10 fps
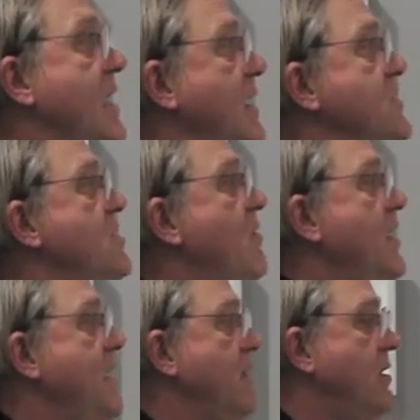and so
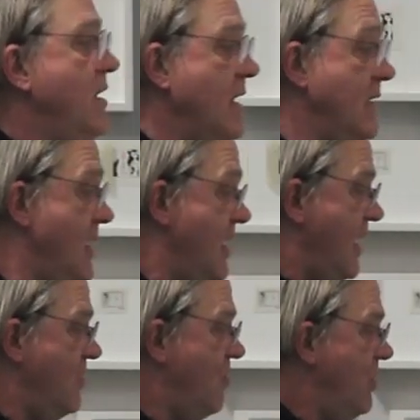on down the line.
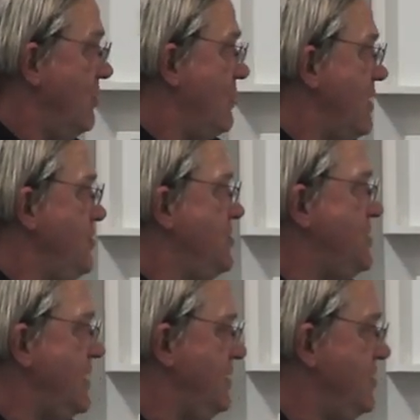And all around you
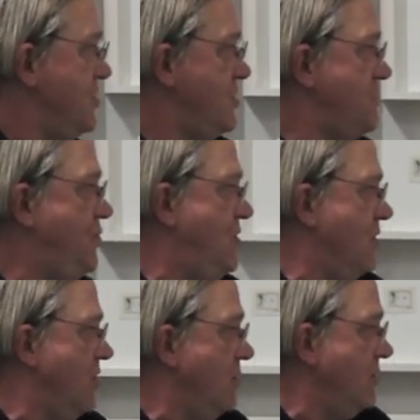see these are just
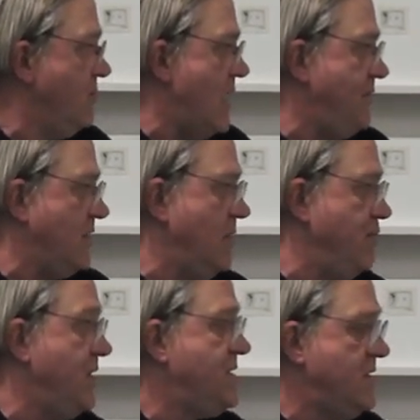pure graphic
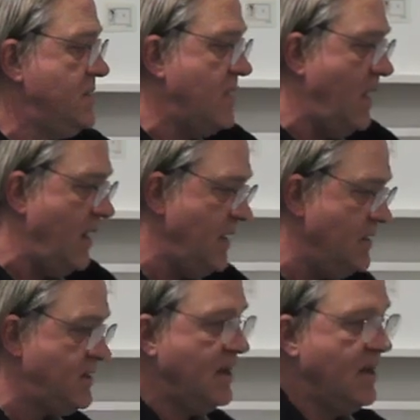caprices,
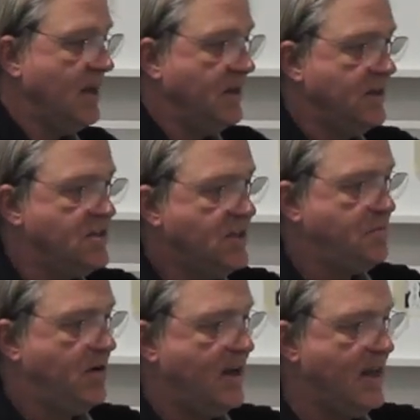eyes. This is
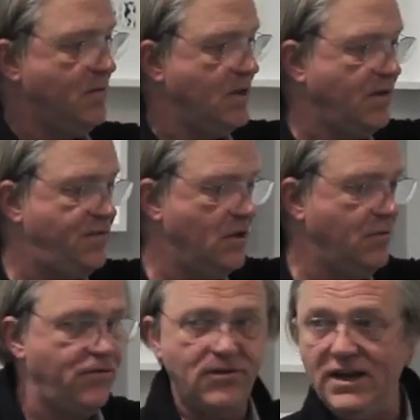playing with a
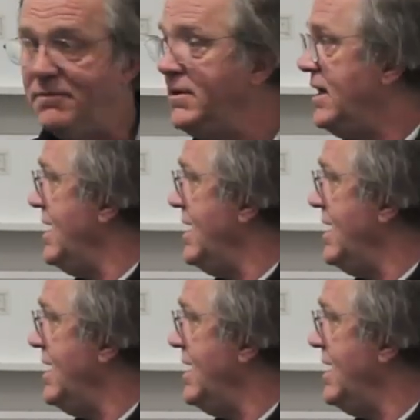film frame.